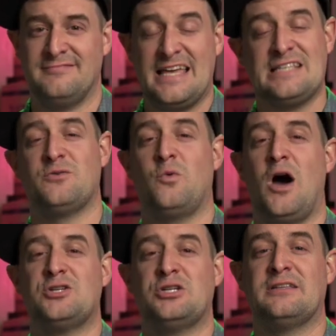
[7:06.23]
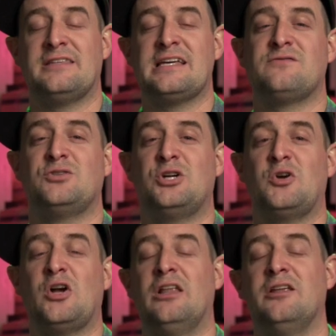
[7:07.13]
Thanks for watching. Thanks for
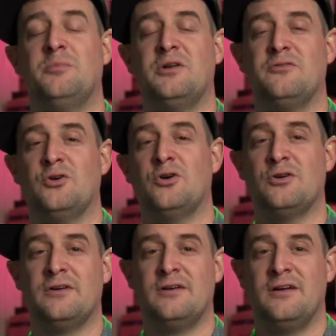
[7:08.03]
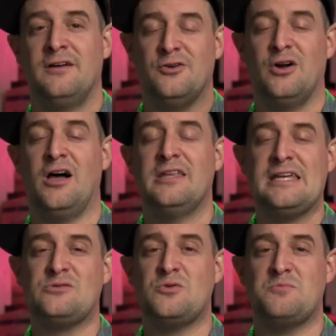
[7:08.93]
sharing a little bit of your your
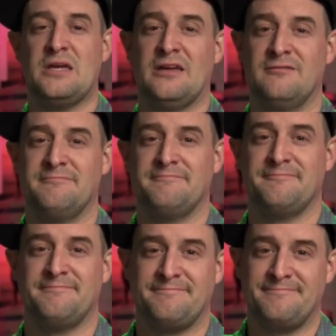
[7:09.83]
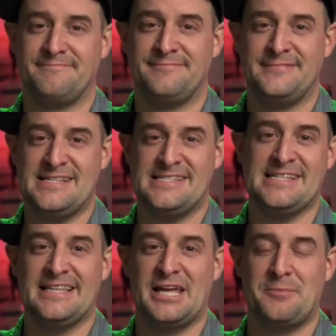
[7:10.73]
holidays with me. See
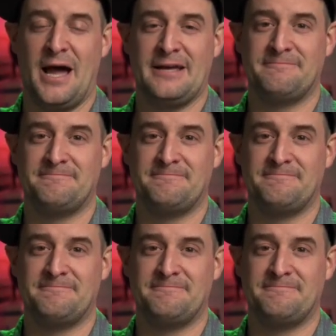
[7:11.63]
you later. Bye.